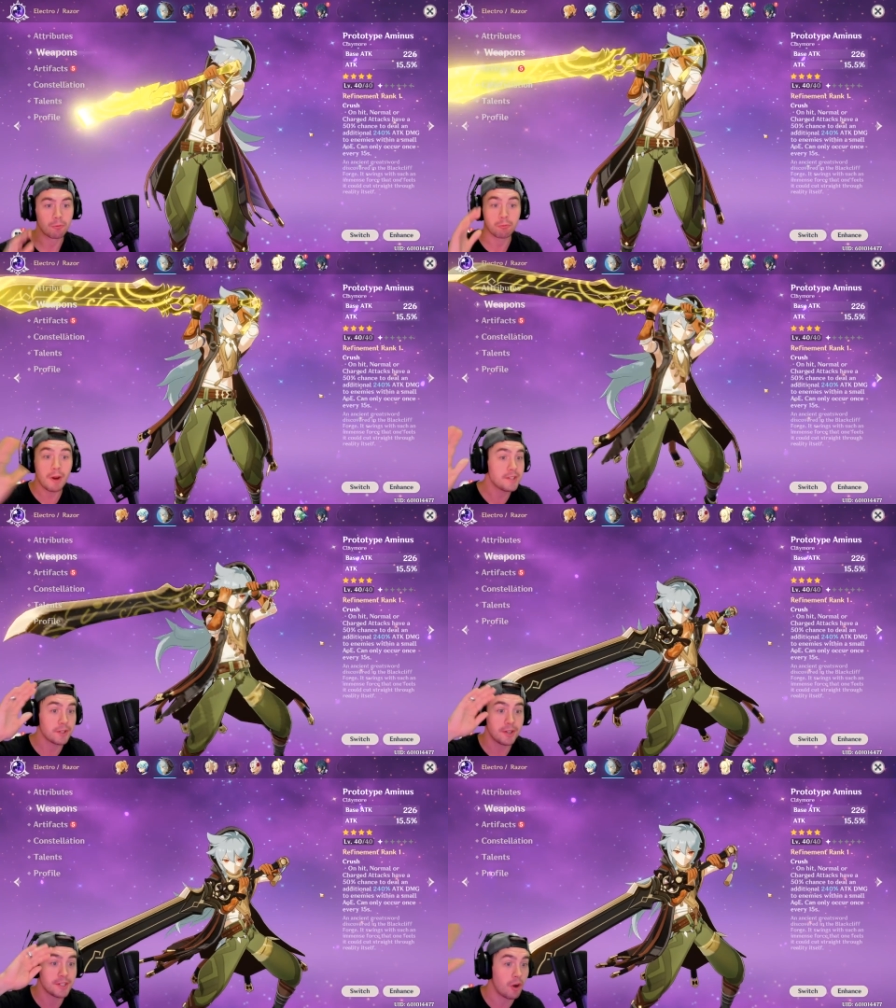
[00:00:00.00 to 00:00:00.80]

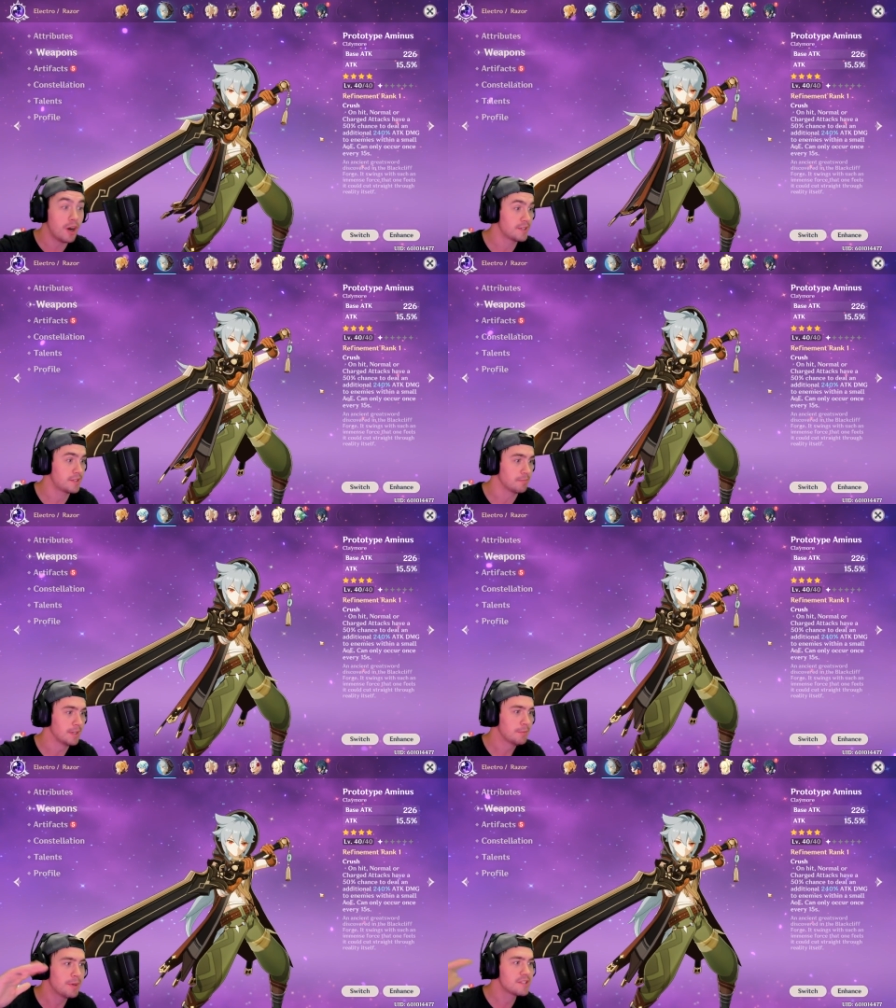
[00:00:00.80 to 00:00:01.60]
Razor is awesome,
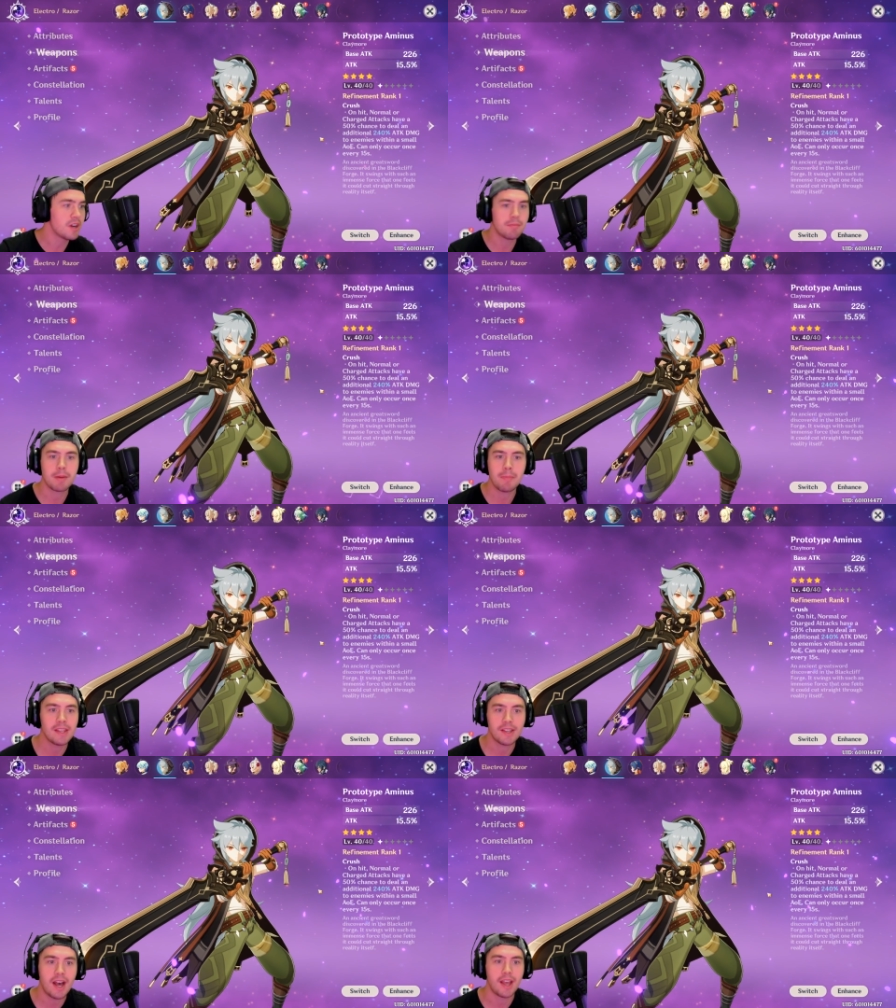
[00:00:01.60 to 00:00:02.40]
but he's not my
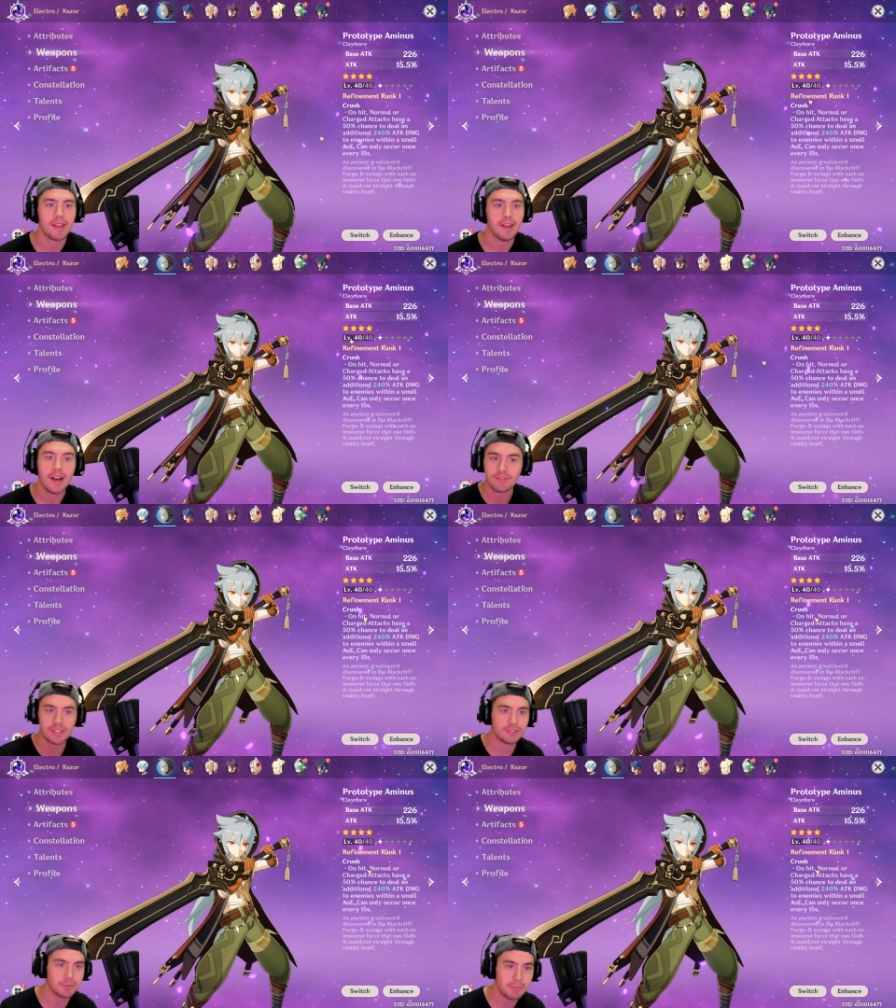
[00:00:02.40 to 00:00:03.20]
main guy. I've
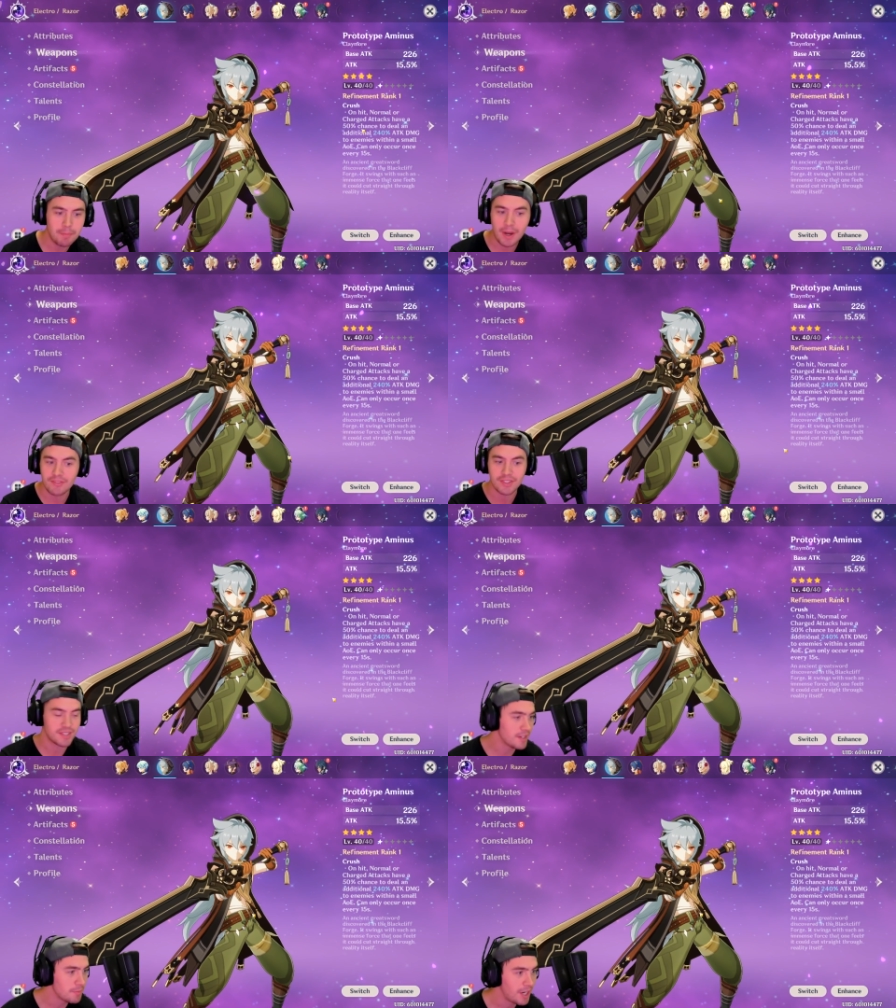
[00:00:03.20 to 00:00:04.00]
leveled him up, I've
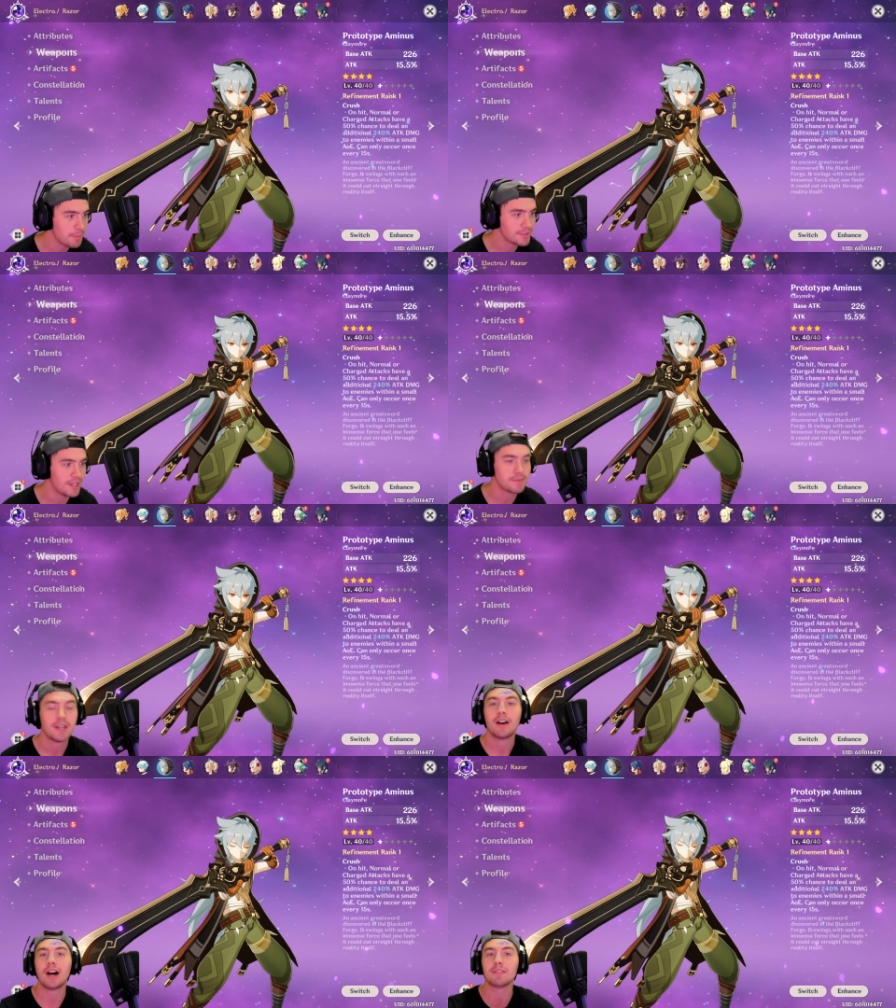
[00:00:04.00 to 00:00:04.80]
ascended him a couple times,
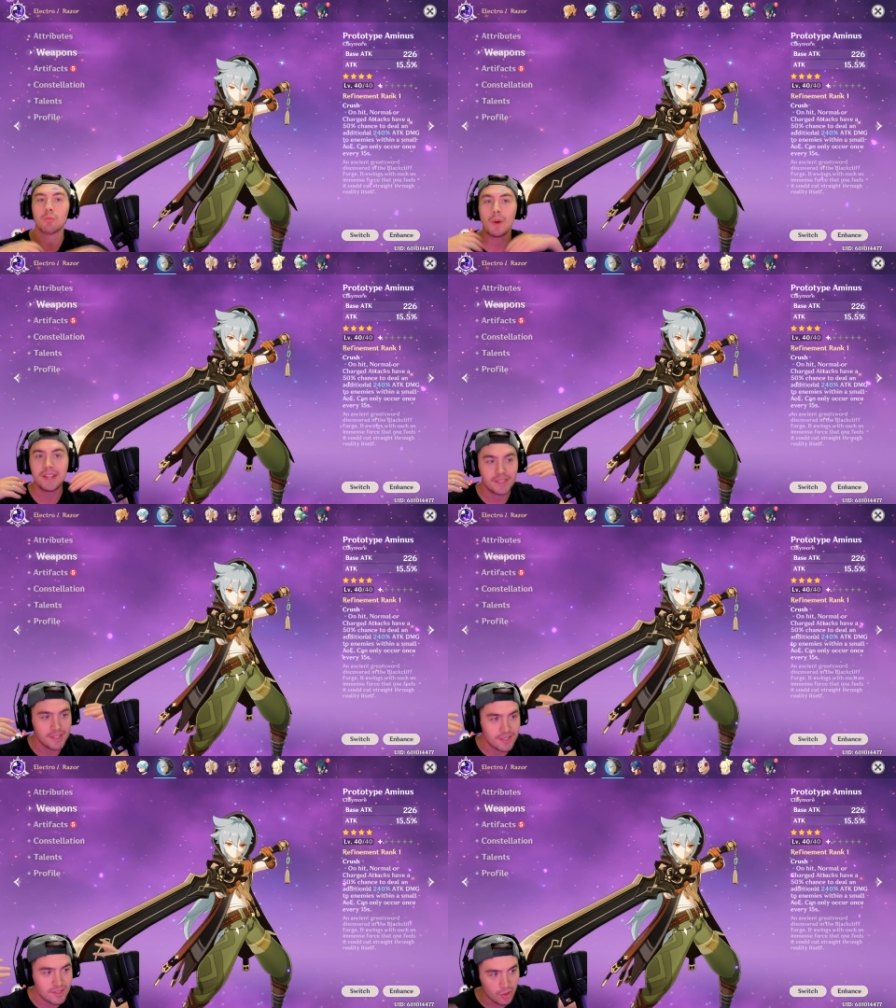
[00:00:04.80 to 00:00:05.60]
I've
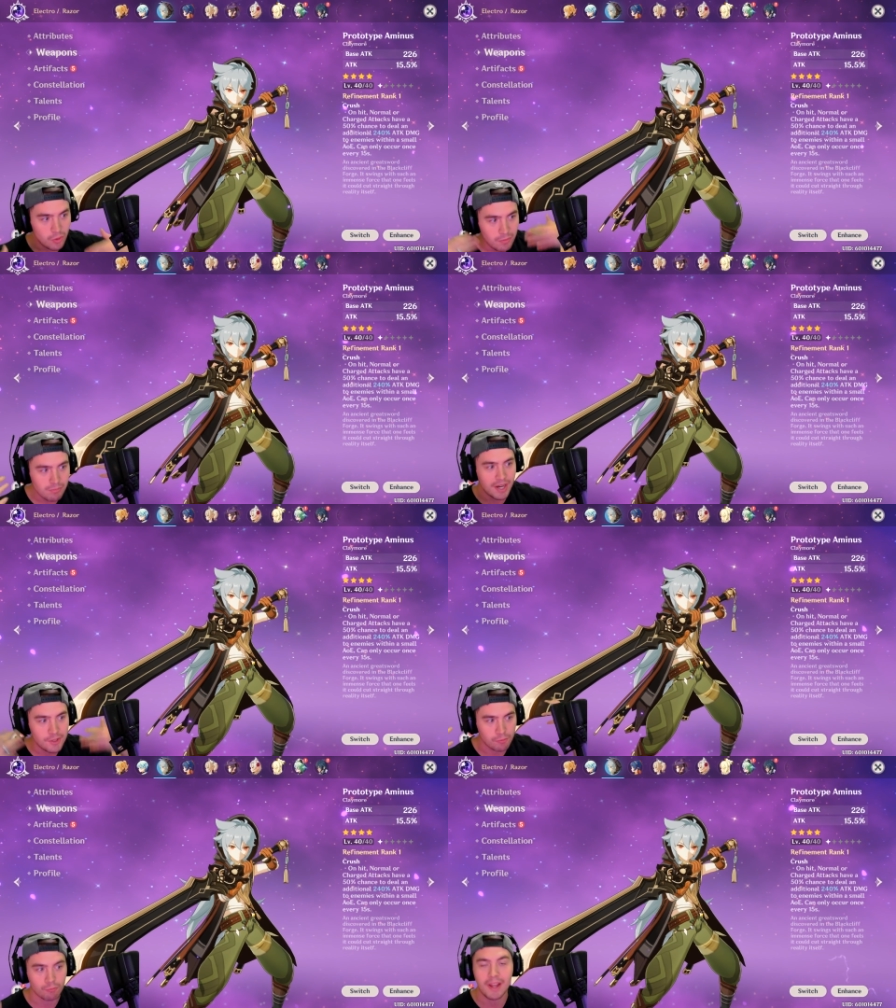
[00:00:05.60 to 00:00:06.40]
wasted so
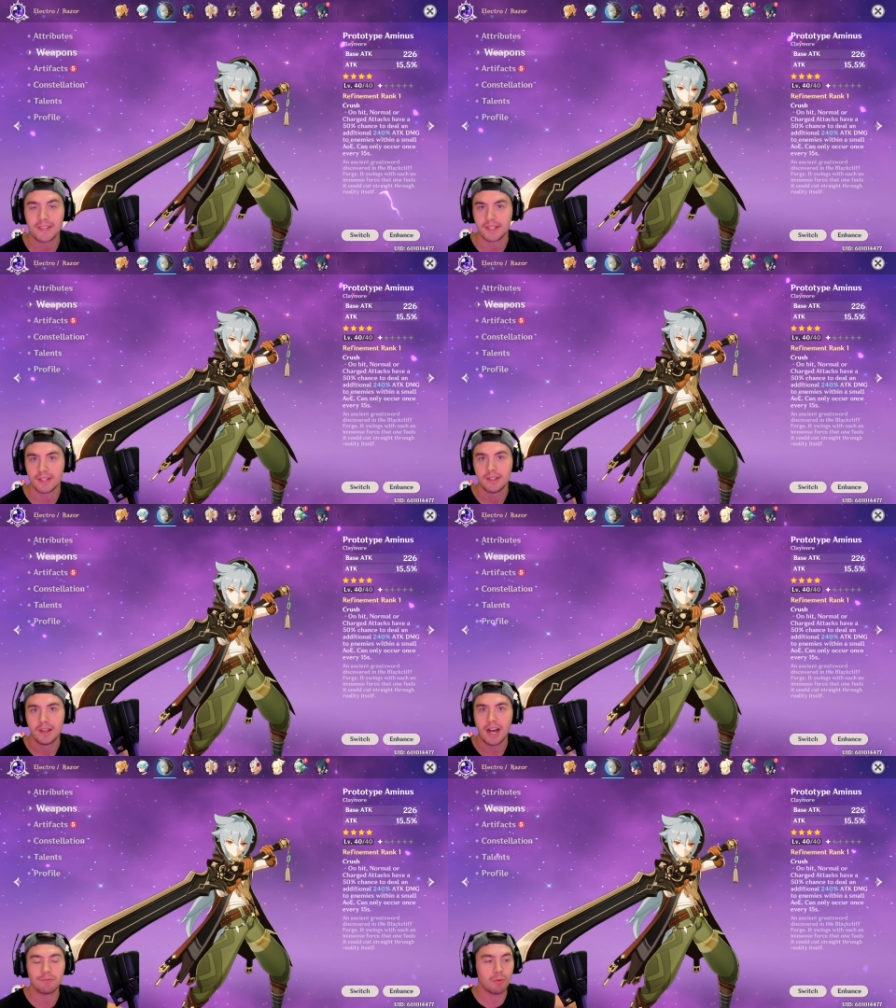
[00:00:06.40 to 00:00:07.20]
much resin,
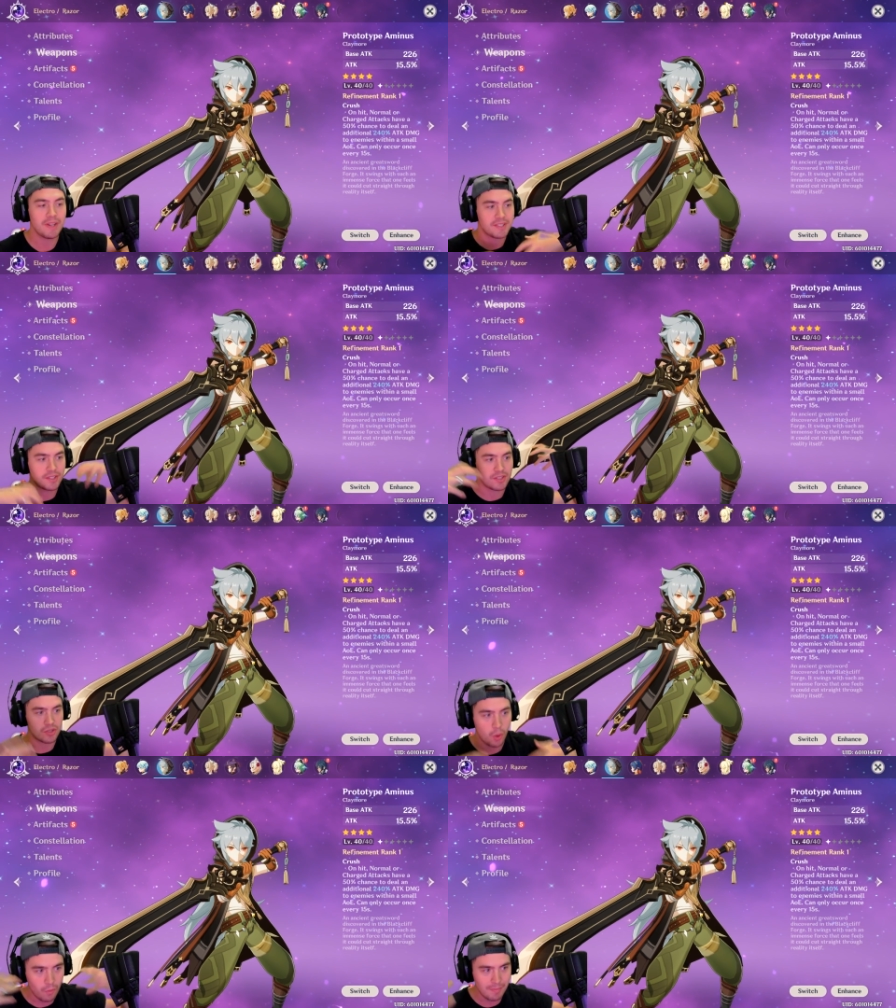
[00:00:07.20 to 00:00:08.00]
I've wasted
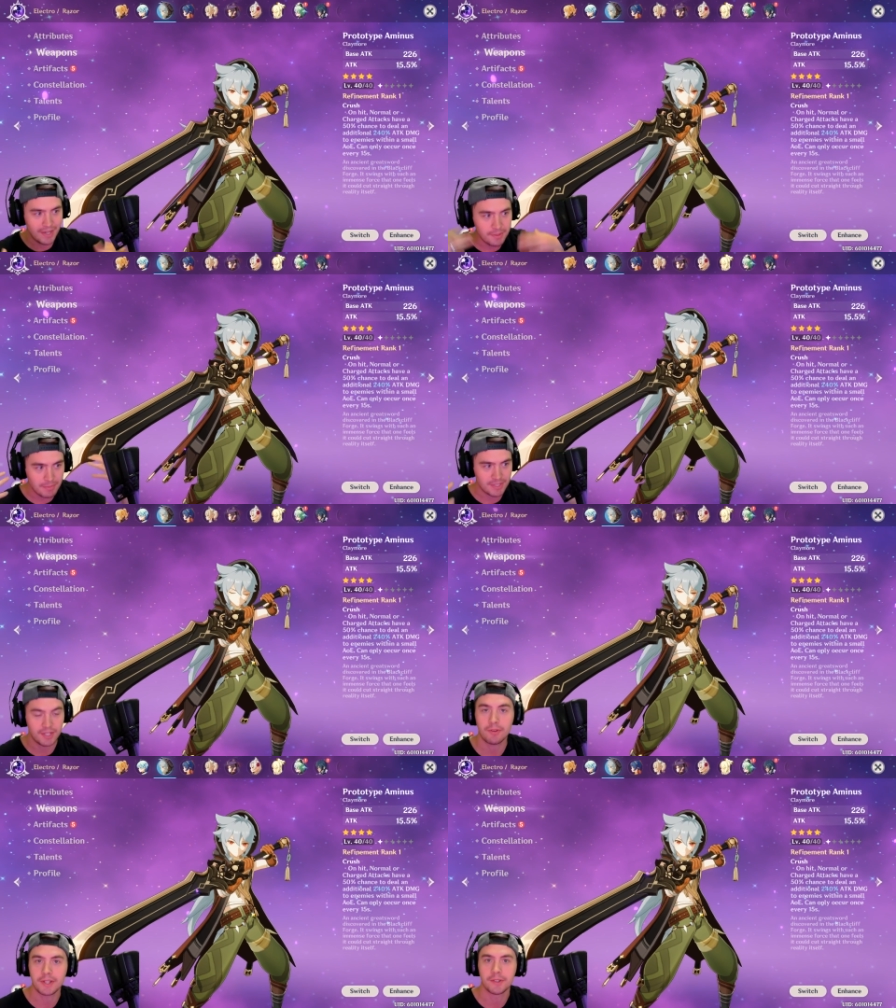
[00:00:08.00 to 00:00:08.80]
so many
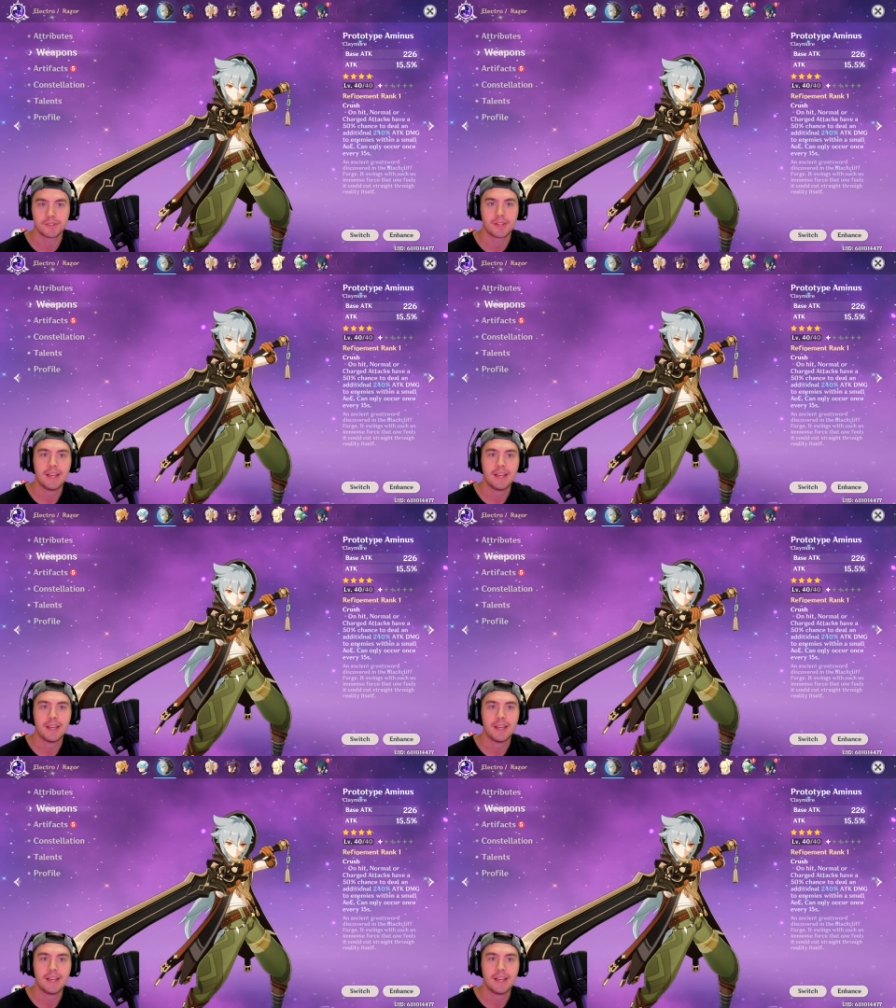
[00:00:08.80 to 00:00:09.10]
materials